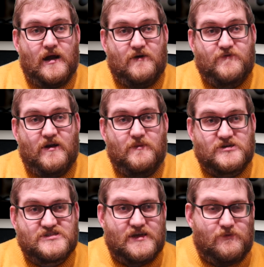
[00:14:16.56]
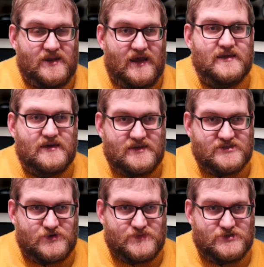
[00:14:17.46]
I very much think with any of
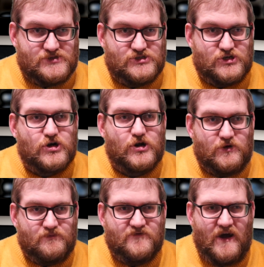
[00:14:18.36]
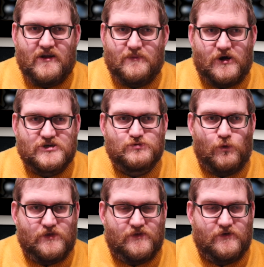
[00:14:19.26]
these options, you're going to very much
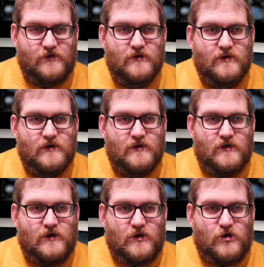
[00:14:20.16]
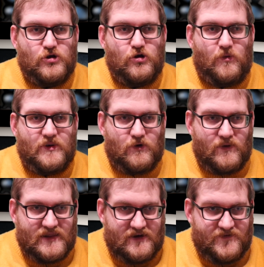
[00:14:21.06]
want to not be
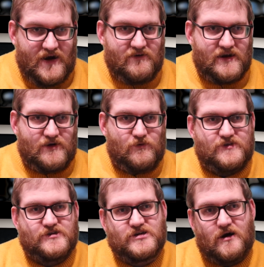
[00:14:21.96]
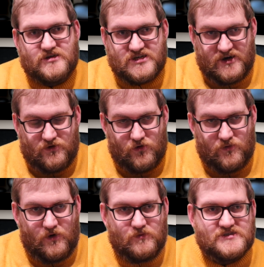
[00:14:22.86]
going that far in it, want to charge it at
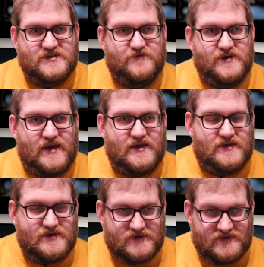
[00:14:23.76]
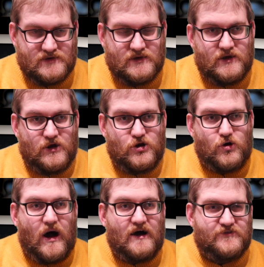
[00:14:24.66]
home almost every night and
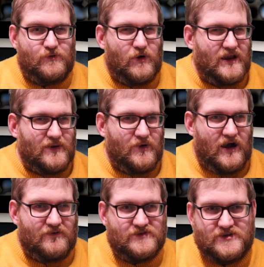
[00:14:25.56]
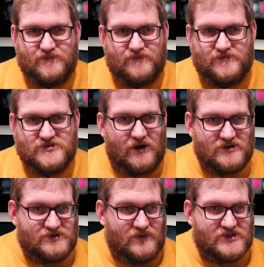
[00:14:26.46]
not have to worry about having to
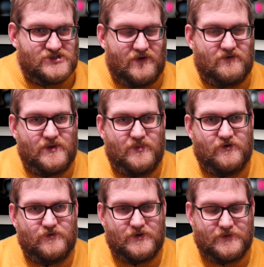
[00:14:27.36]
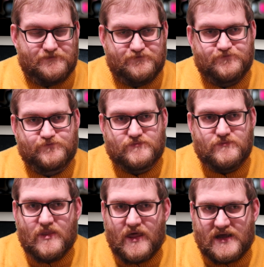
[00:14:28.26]
charge it whilst you're out and about. But
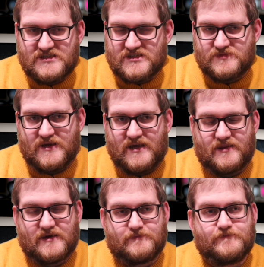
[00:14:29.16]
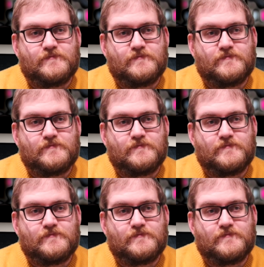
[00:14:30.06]
that's just me, I think.